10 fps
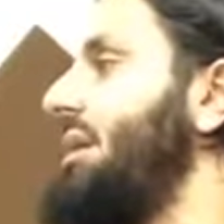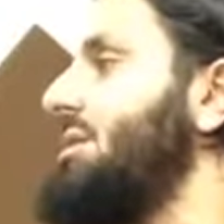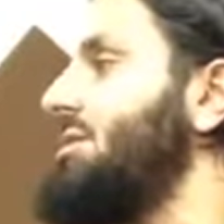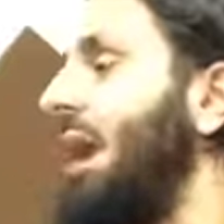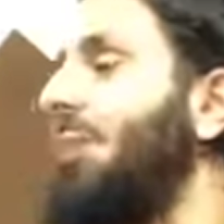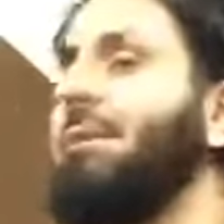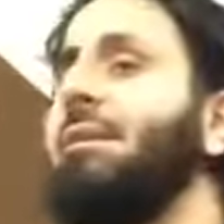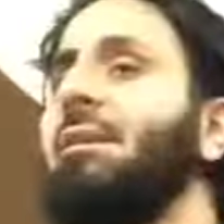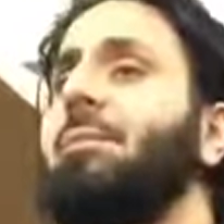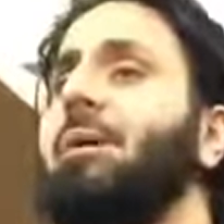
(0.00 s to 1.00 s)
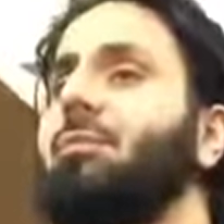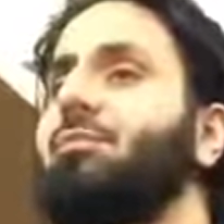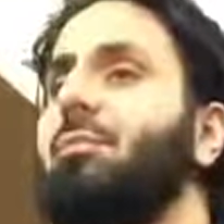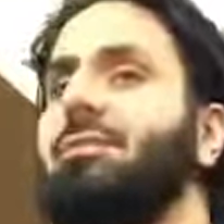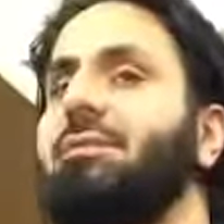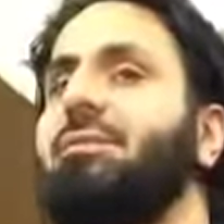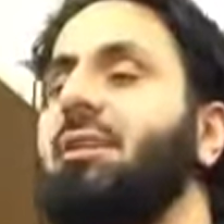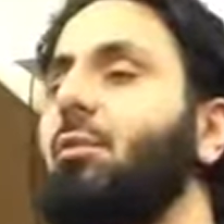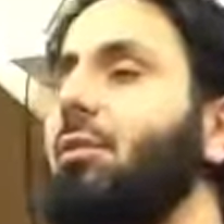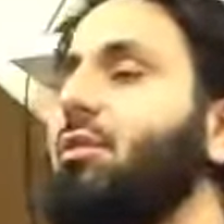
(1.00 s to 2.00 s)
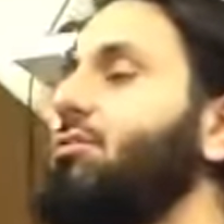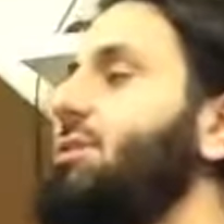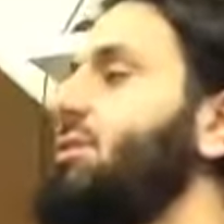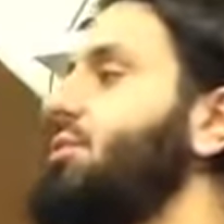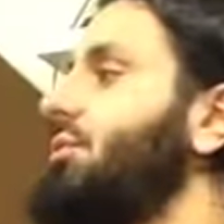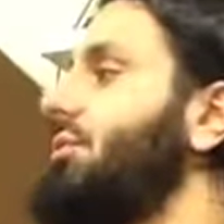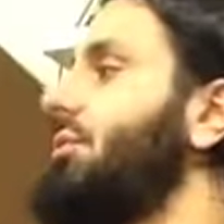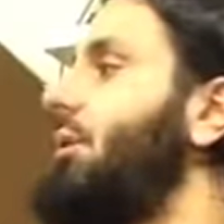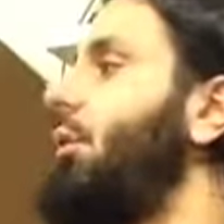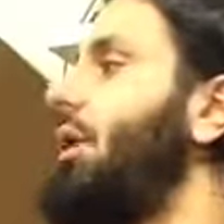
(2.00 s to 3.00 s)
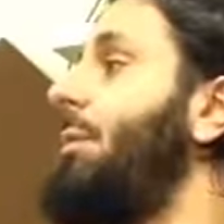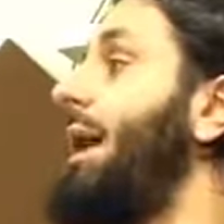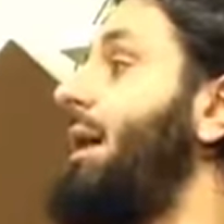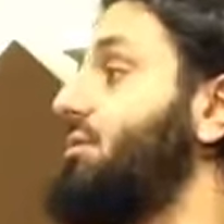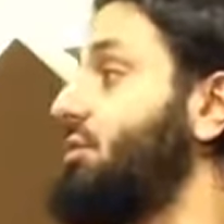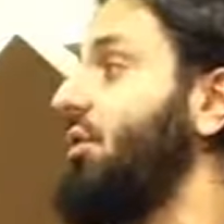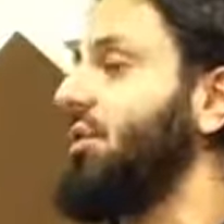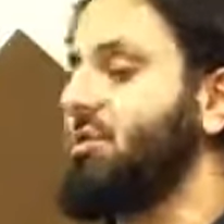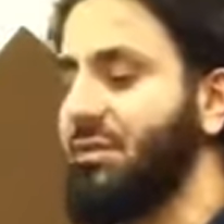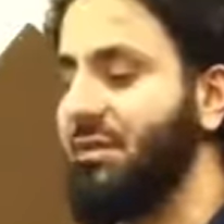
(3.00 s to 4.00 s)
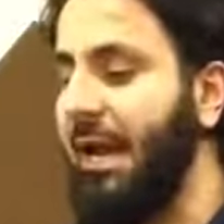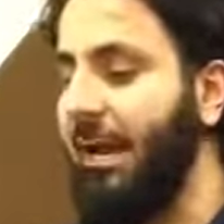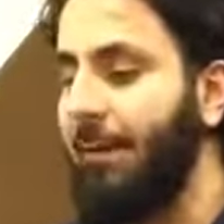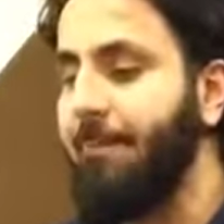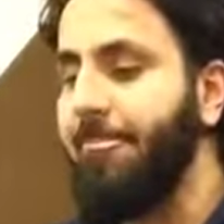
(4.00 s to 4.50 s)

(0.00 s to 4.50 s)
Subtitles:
So Hamilton Gibb here was representing what the traditional ulama scholars were saying.